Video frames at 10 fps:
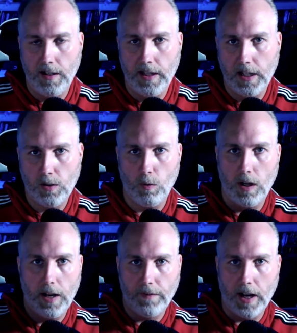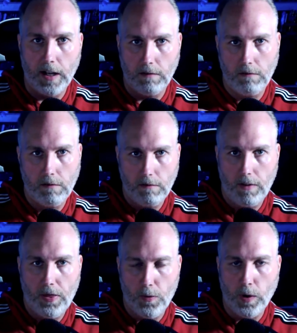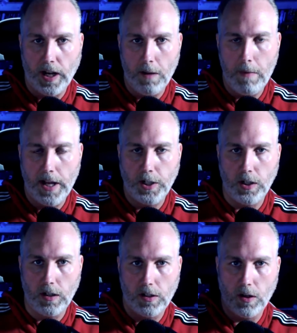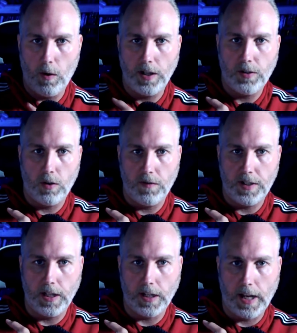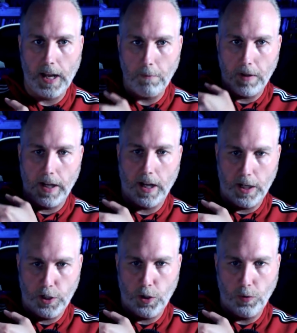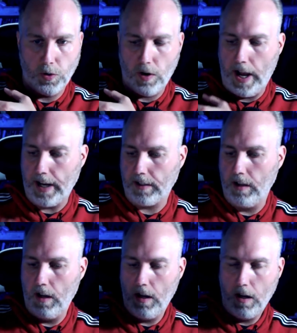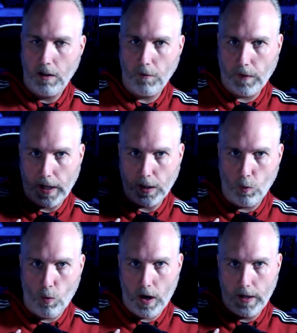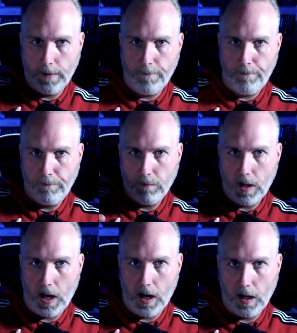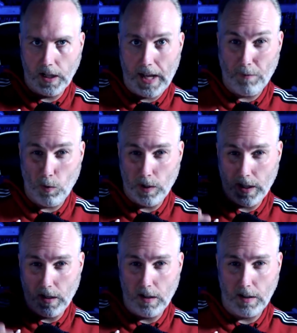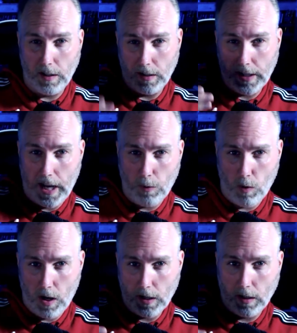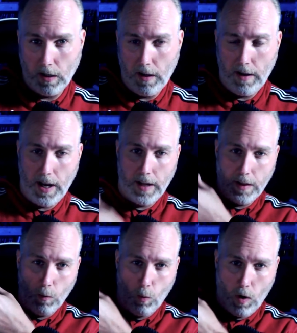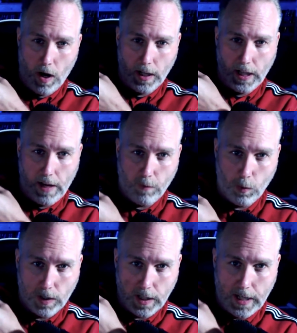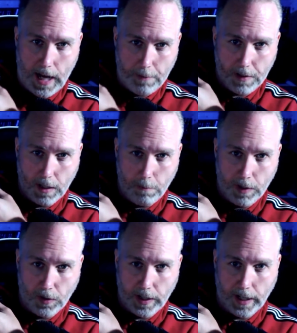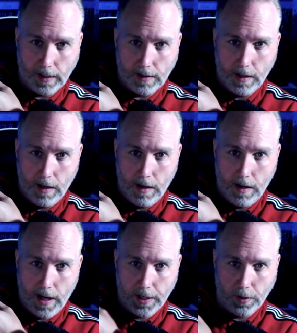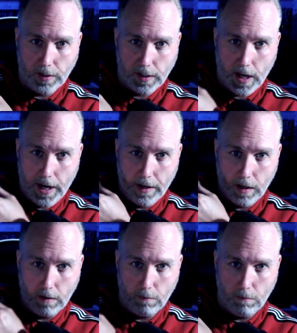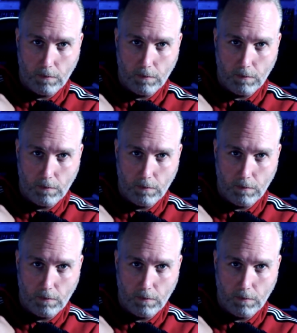In this one, I've got 3 dimensions, so I sort of see the game playing on 2 tracks. You've got the one level with the sidewalk, and then one level with the tops of the buildings, and you just kind of